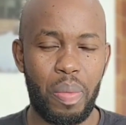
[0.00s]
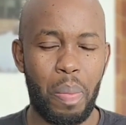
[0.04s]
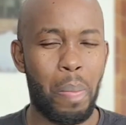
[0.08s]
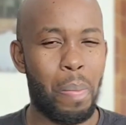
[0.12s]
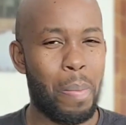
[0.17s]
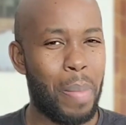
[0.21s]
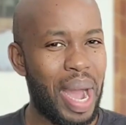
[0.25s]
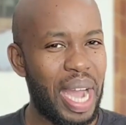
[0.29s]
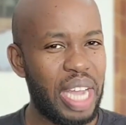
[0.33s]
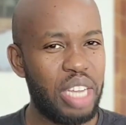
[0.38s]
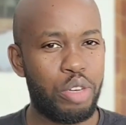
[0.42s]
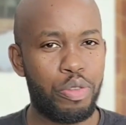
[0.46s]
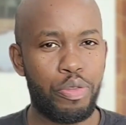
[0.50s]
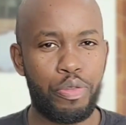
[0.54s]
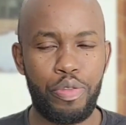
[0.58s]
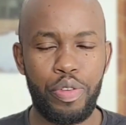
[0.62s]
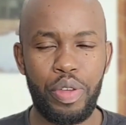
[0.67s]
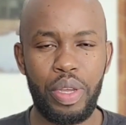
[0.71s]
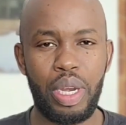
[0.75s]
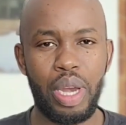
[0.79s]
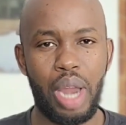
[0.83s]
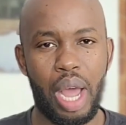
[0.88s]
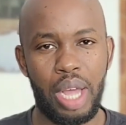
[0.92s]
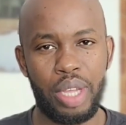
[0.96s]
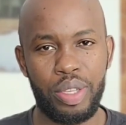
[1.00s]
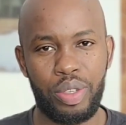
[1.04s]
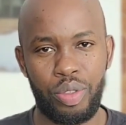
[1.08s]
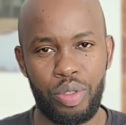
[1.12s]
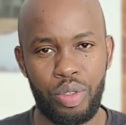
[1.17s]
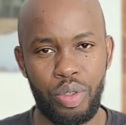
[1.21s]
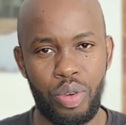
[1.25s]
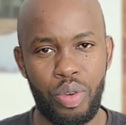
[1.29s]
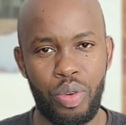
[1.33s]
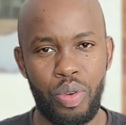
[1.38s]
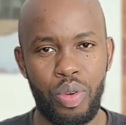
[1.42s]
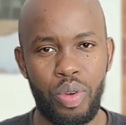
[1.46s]
might feel as
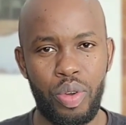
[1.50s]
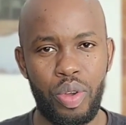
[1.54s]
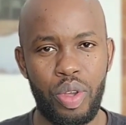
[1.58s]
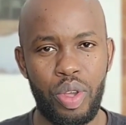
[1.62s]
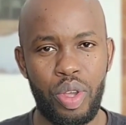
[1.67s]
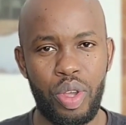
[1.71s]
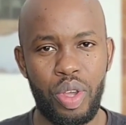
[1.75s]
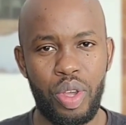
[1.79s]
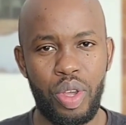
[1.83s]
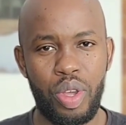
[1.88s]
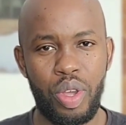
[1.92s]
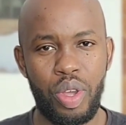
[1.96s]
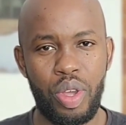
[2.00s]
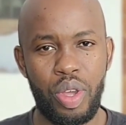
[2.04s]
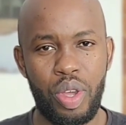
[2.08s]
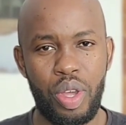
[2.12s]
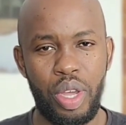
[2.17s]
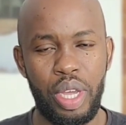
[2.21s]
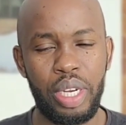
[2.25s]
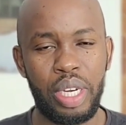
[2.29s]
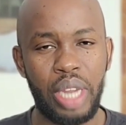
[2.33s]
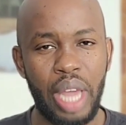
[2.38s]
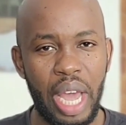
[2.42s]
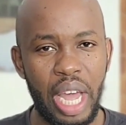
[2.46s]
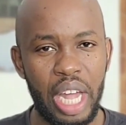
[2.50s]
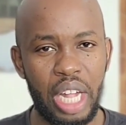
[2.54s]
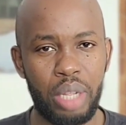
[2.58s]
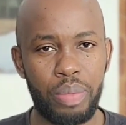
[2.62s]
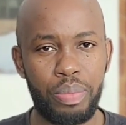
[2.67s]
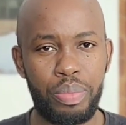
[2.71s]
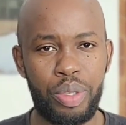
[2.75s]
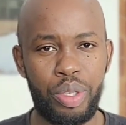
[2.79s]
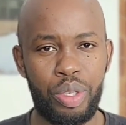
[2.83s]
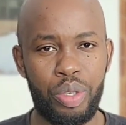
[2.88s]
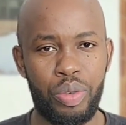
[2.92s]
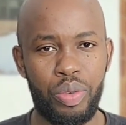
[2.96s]
though it
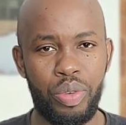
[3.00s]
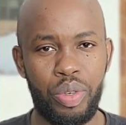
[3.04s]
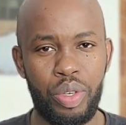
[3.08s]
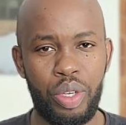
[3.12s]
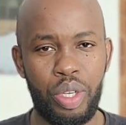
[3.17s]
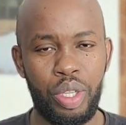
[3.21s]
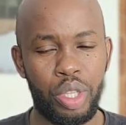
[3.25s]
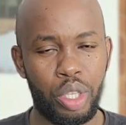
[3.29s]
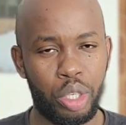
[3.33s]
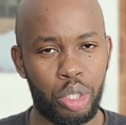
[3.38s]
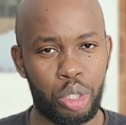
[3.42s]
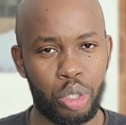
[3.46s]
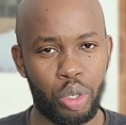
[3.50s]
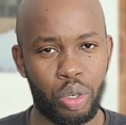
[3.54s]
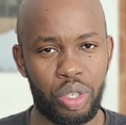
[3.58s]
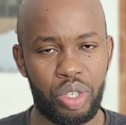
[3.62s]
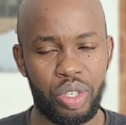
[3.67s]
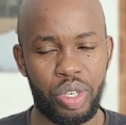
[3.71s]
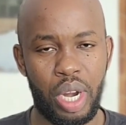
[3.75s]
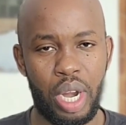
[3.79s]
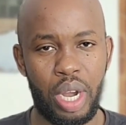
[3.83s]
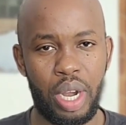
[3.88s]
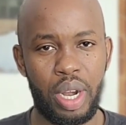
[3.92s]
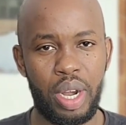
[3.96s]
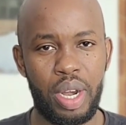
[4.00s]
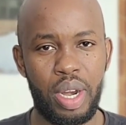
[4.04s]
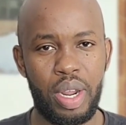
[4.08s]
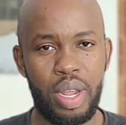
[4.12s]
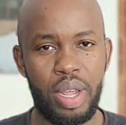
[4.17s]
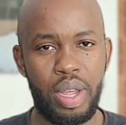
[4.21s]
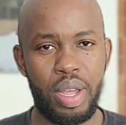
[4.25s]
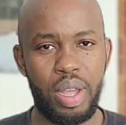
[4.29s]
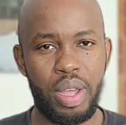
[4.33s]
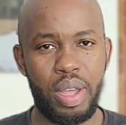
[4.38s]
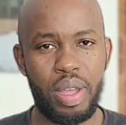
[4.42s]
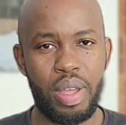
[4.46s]
helps you in the short
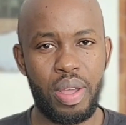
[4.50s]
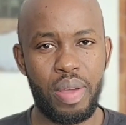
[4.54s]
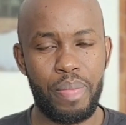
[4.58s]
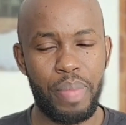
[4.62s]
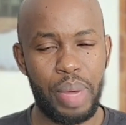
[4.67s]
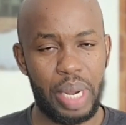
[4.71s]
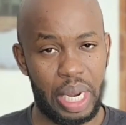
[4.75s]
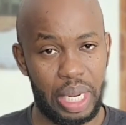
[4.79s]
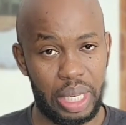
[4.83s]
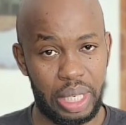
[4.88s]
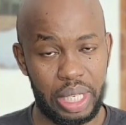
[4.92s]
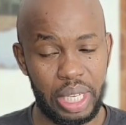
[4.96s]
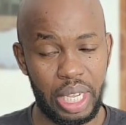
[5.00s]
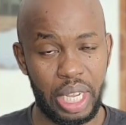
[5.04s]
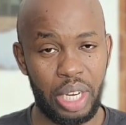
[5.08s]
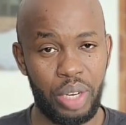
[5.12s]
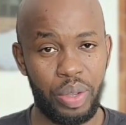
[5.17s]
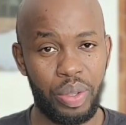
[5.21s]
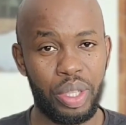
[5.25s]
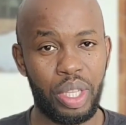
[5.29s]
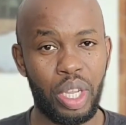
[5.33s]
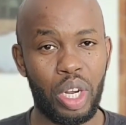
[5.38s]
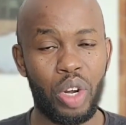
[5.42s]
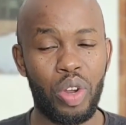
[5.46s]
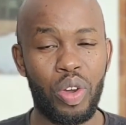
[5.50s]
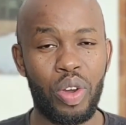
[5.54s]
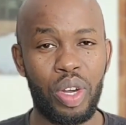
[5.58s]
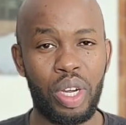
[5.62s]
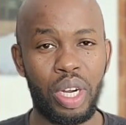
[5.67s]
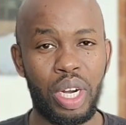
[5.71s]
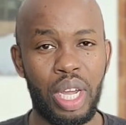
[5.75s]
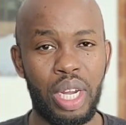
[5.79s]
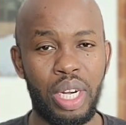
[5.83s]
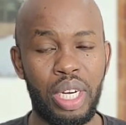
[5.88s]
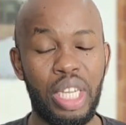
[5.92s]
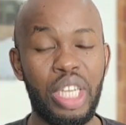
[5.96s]
run, but I'll tell you, in the long
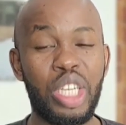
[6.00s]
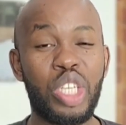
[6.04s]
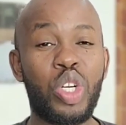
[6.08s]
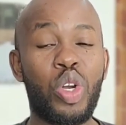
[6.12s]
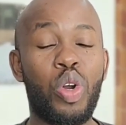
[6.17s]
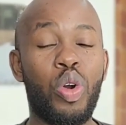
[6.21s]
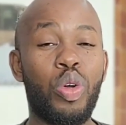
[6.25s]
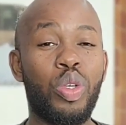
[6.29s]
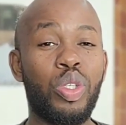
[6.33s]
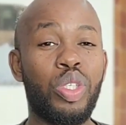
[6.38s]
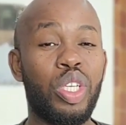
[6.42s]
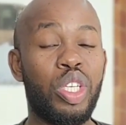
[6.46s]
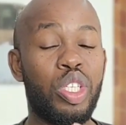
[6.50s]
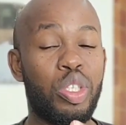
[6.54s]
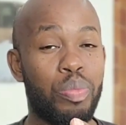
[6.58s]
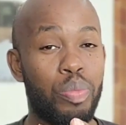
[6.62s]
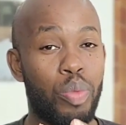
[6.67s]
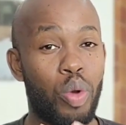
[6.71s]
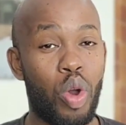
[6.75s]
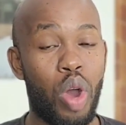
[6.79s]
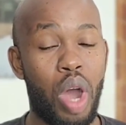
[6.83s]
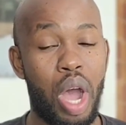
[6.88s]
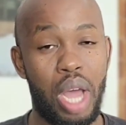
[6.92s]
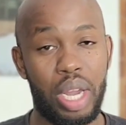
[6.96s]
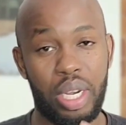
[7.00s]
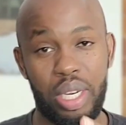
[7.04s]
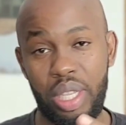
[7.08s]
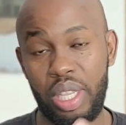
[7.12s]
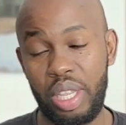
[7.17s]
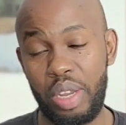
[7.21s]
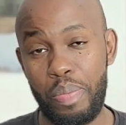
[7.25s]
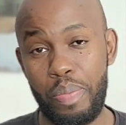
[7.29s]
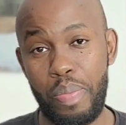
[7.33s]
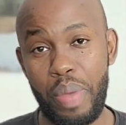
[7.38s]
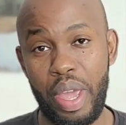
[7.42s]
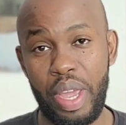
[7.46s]
run, it causes more hurt
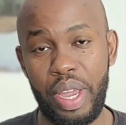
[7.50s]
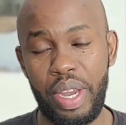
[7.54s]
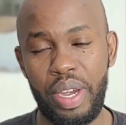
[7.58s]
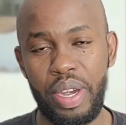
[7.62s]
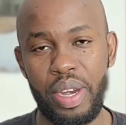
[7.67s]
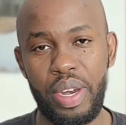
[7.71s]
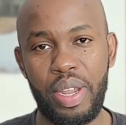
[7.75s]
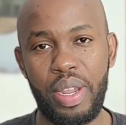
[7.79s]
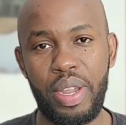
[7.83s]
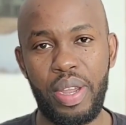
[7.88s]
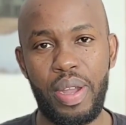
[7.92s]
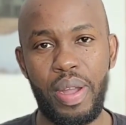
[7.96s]
than pain.